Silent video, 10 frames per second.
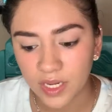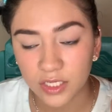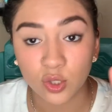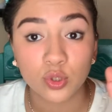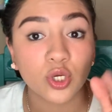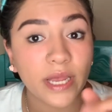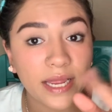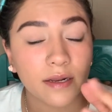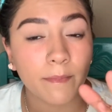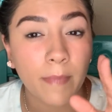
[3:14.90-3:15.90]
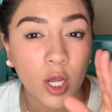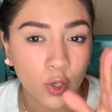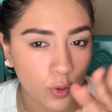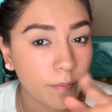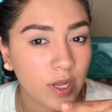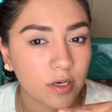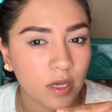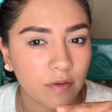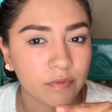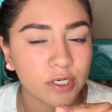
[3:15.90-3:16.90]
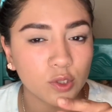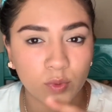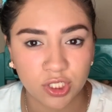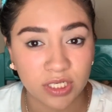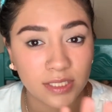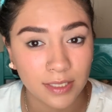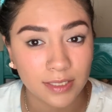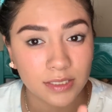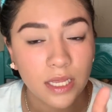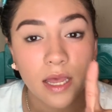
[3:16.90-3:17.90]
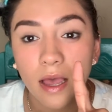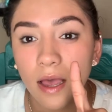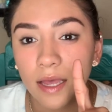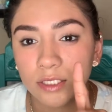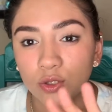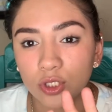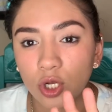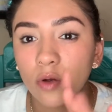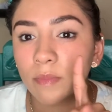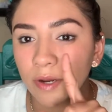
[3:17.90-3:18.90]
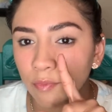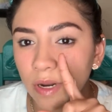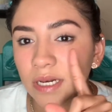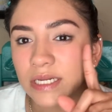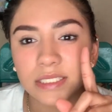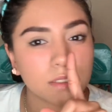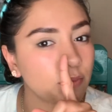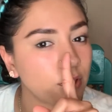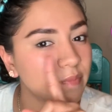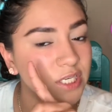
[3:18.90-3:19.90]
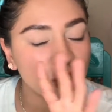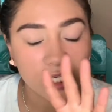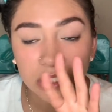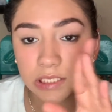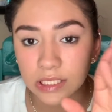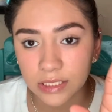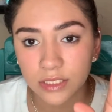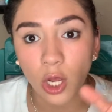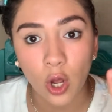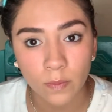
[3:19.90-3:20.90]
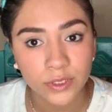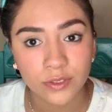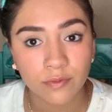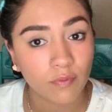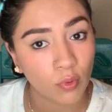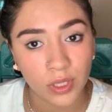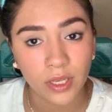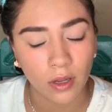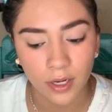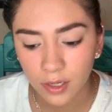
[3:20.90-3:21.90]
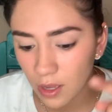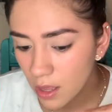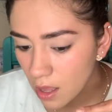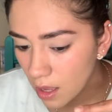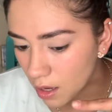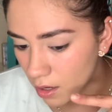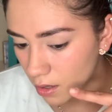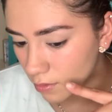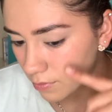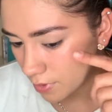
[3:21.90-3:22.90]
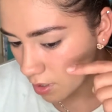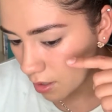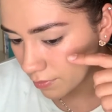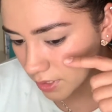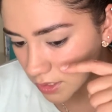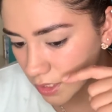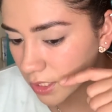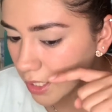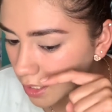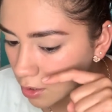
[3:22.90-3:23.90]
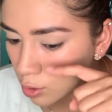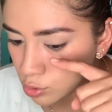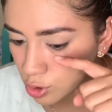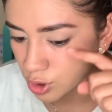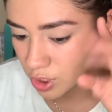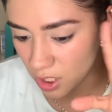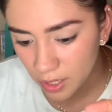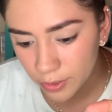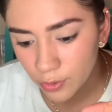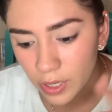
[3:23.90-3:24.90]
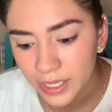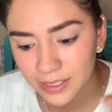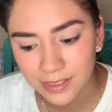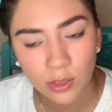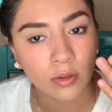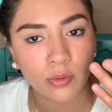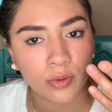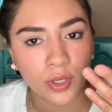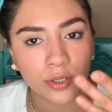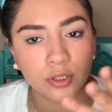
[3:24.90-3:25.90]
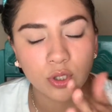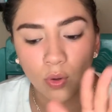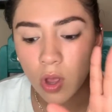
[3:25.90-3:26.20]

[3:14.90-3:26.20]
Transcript: told you it had a good amount of coverage, which it does. As you saw, my redness around my cheeks is almost fully gone. Obviously getting closer to the under eye, it's still a little there, so